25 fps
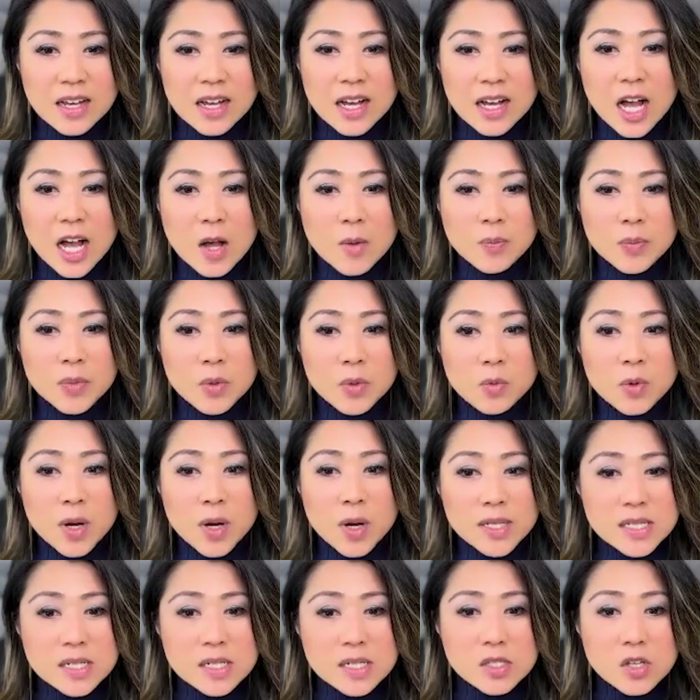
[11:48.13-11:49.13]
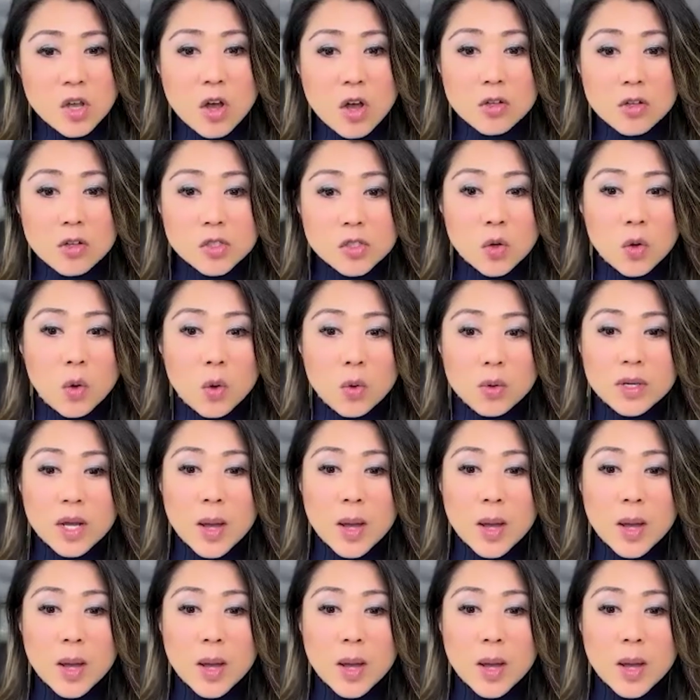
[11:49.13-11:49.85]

the residents also hold